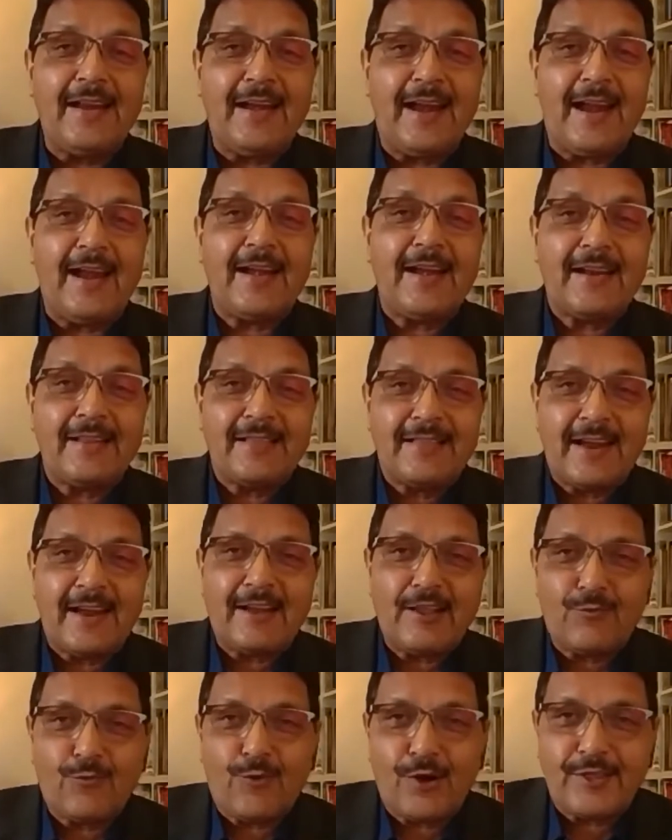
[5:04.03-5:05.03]
in hand, and that
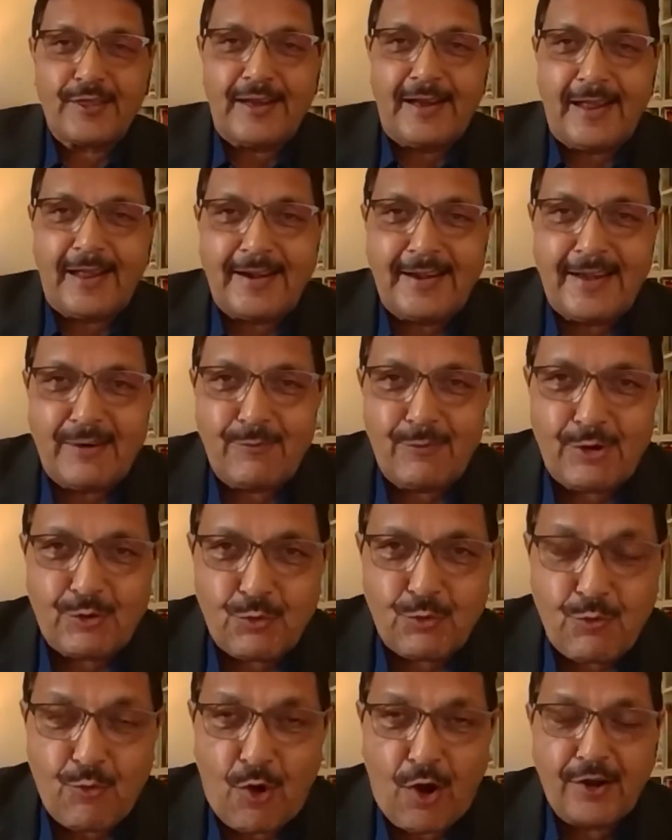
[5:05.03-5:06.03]
is what the learning which
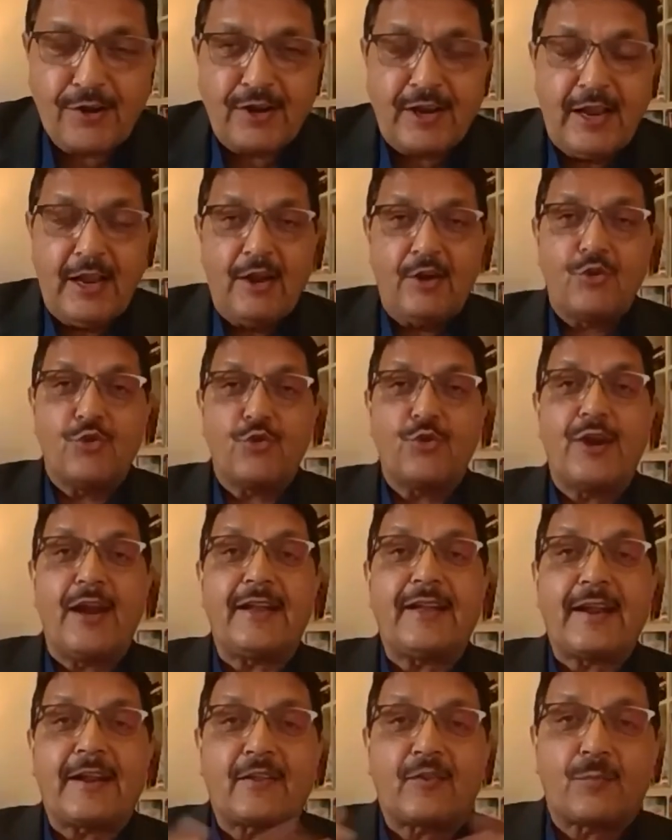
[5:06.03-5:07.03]
we want to
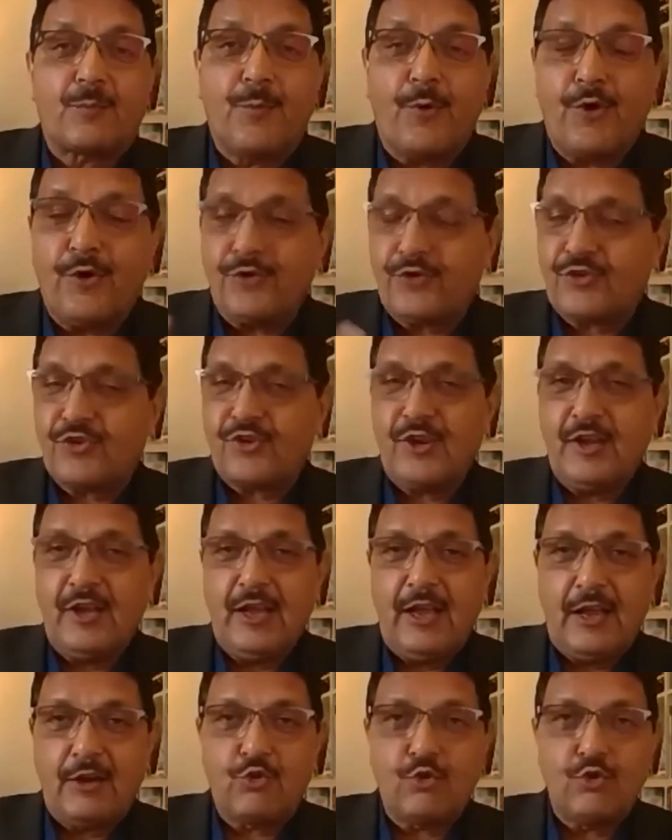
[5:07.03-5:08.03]
get exposed
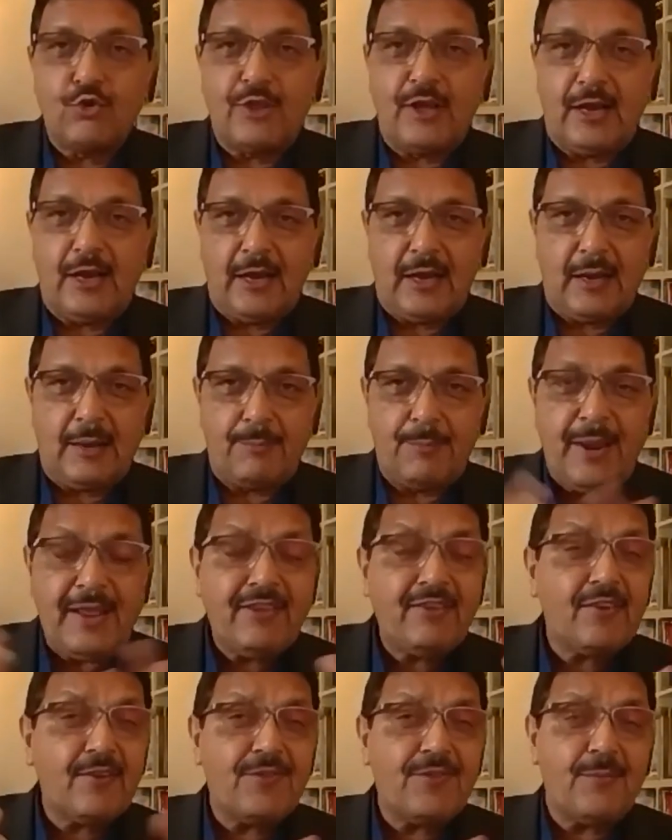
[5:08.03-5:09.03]
to the
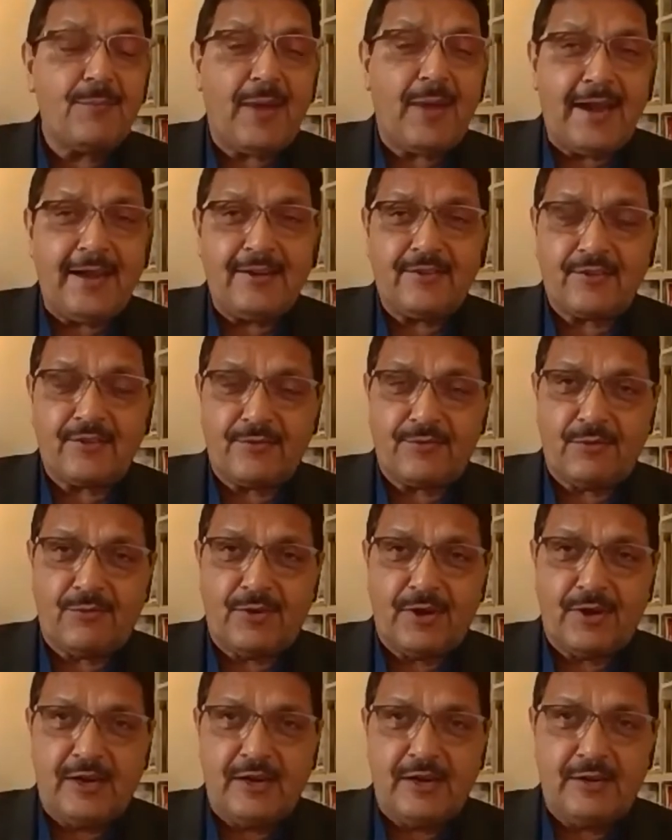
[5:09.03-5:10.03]
best of the minds of the
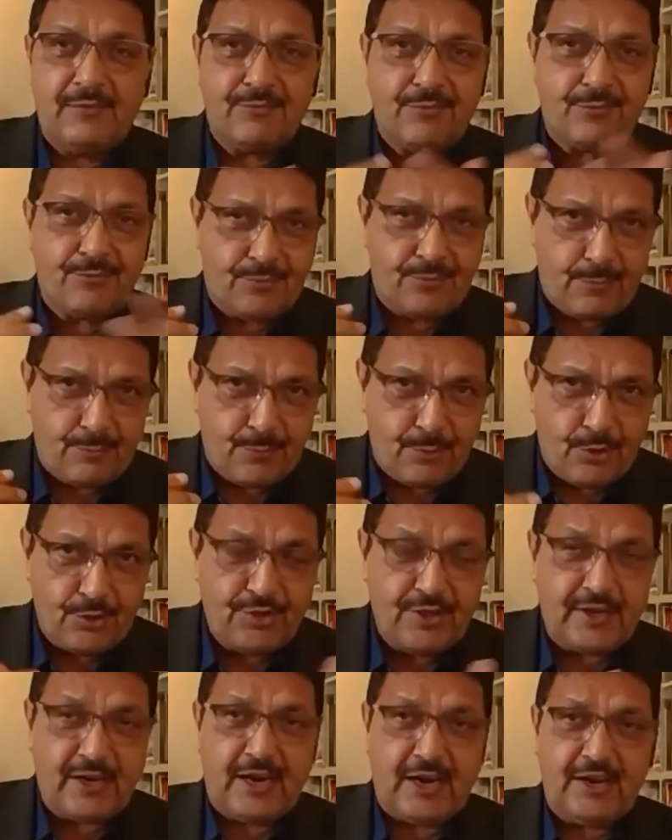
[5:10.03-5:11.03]
world from
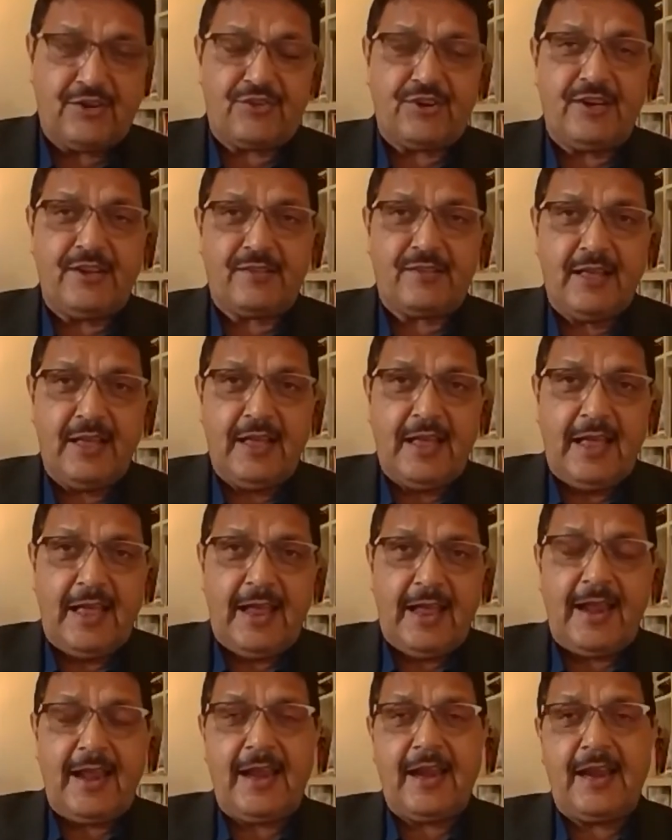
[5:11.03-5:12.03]
both the countries,
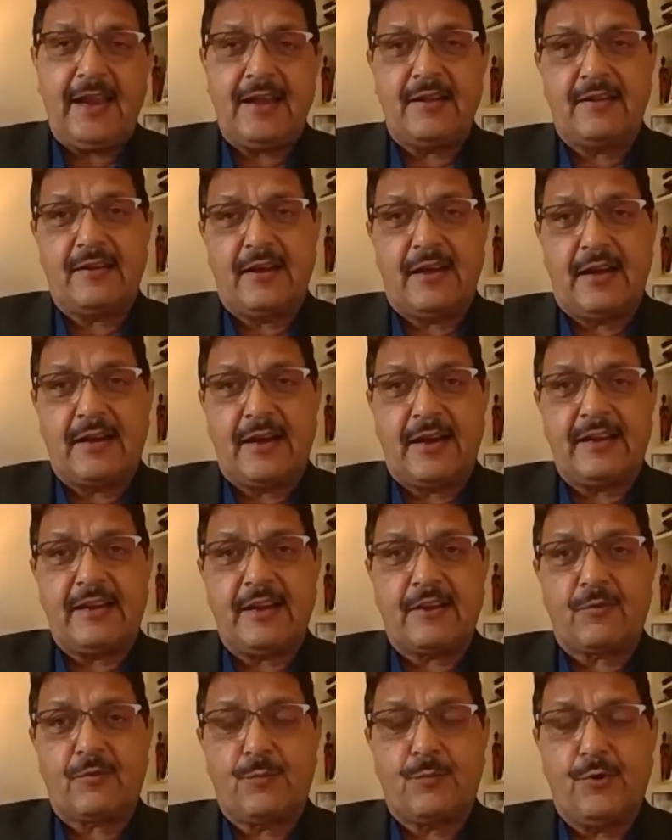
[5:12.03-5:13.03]
and get
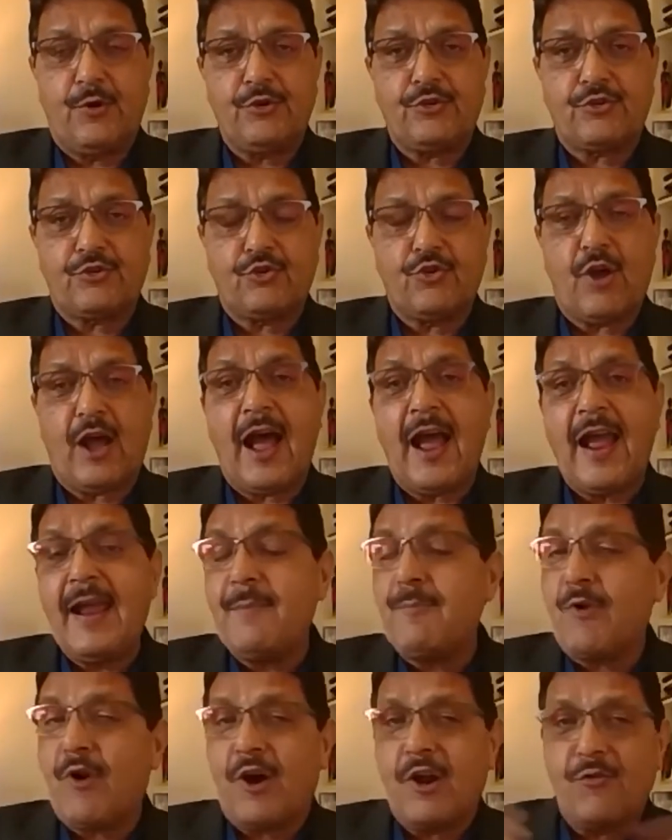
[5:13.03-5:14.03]
exposed. So I
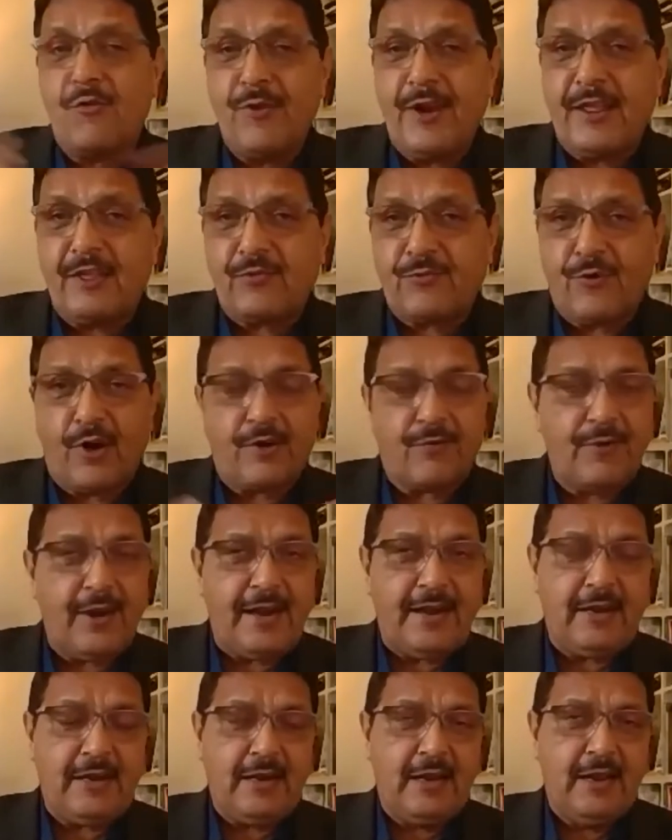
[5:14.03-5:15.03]
am always for,
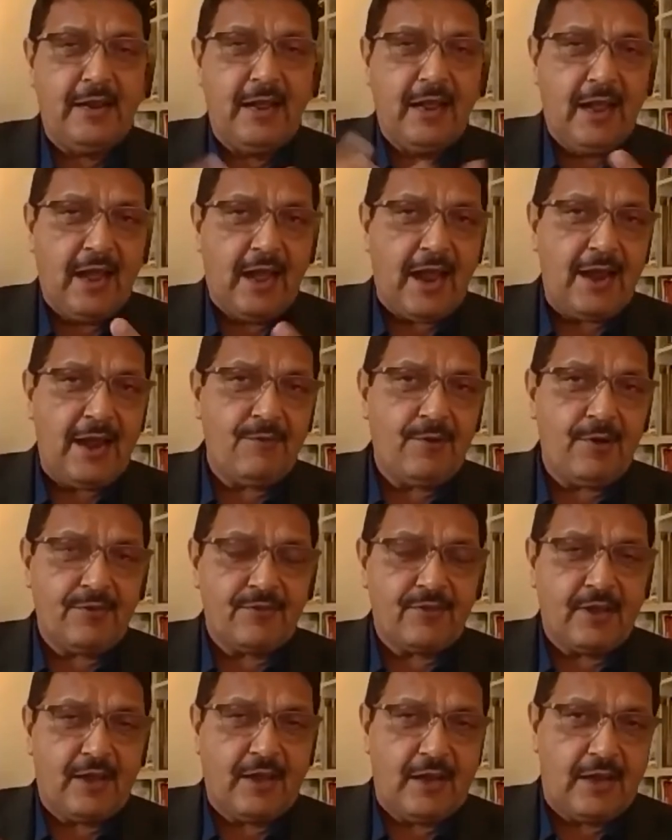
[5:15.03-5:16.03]
when I
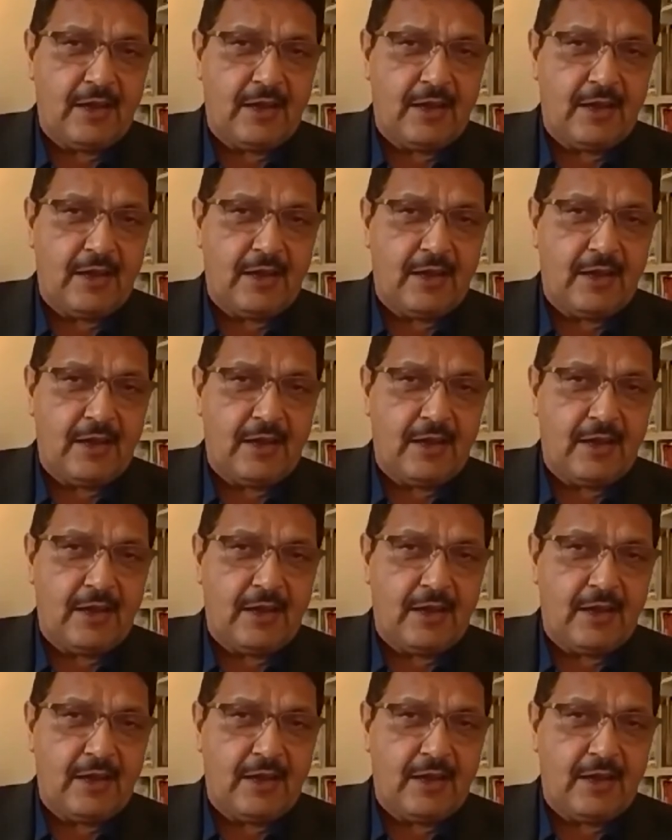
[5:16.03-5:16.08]
was